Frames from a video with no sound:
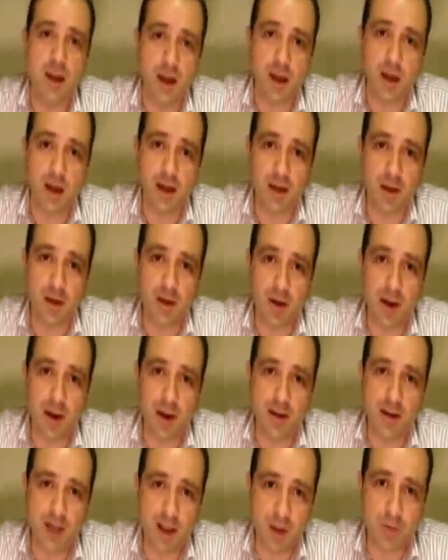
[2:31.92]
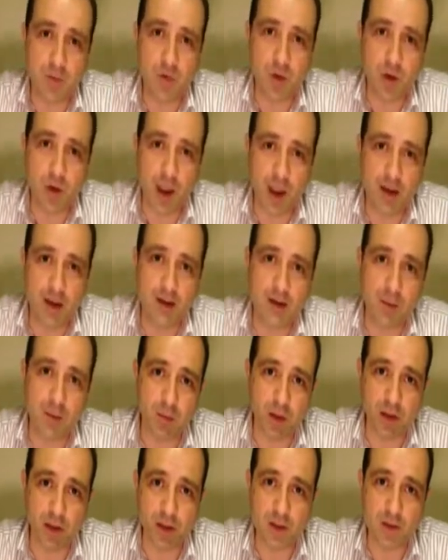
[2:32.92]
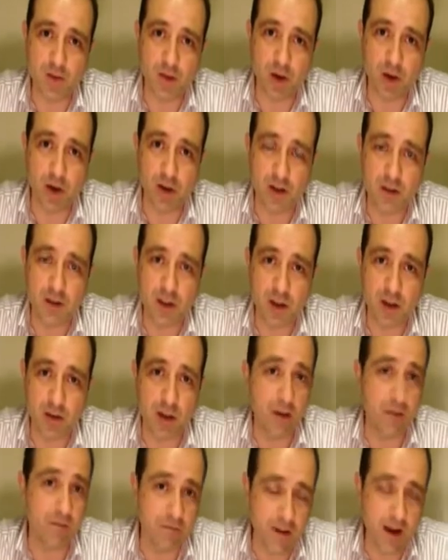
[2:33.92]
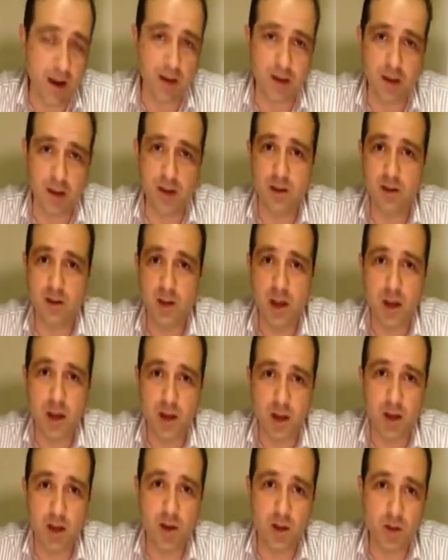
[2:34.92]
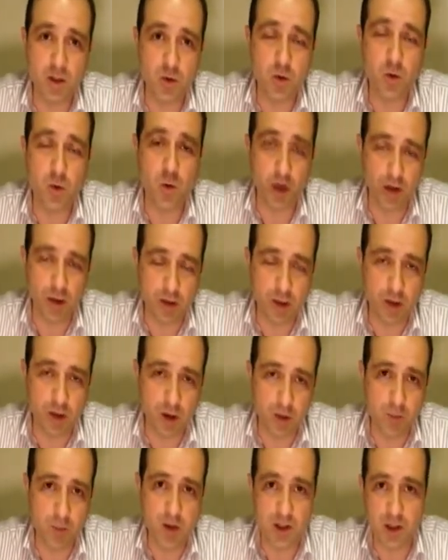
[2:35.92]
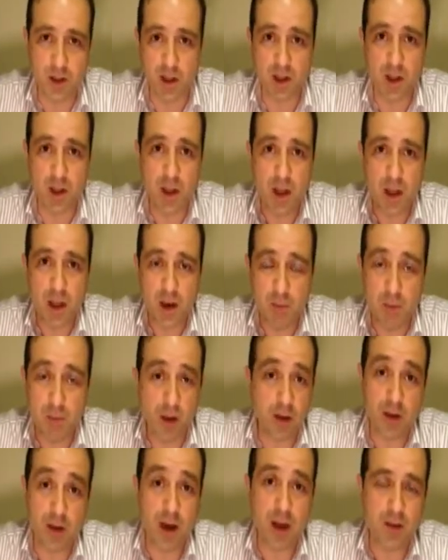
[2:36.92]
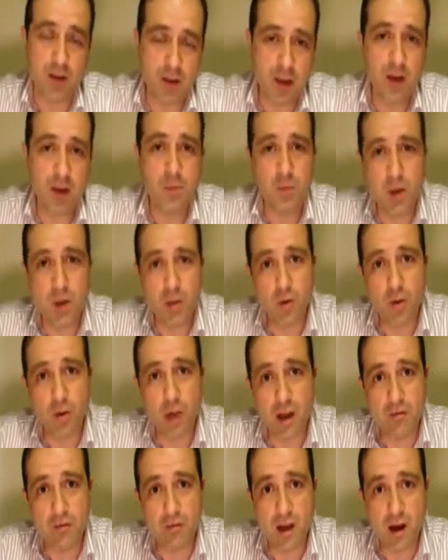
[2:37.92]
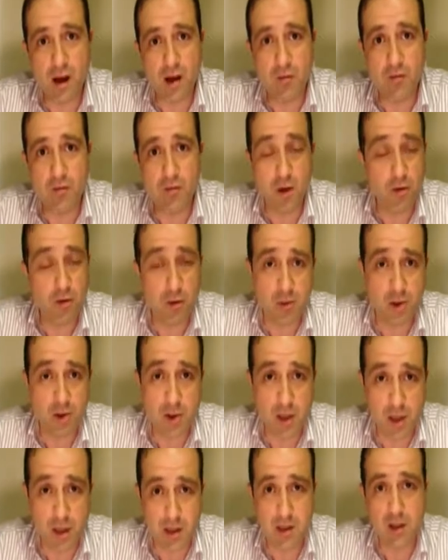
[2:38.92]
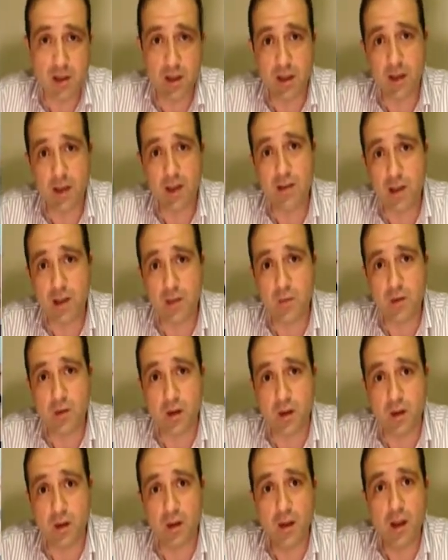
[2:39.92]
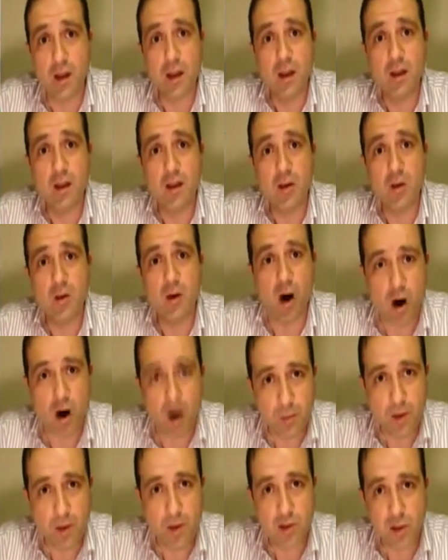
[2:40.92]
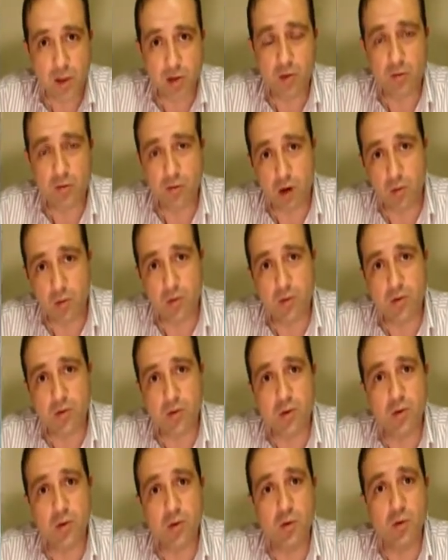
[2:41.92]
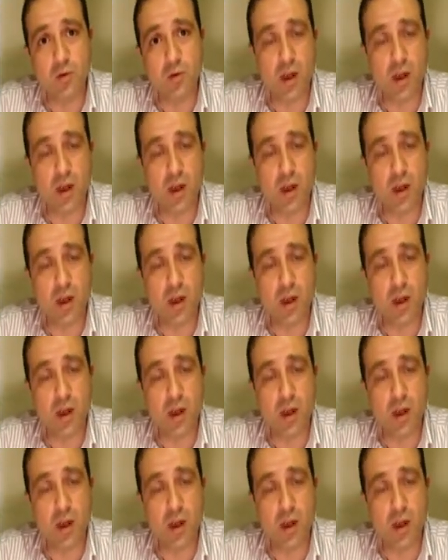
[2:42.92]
an attempt to end a bloody struggle in Syria. In fact, it's going to do quite the opposite. But I think people have now very much easily accepted, arming certain rebels to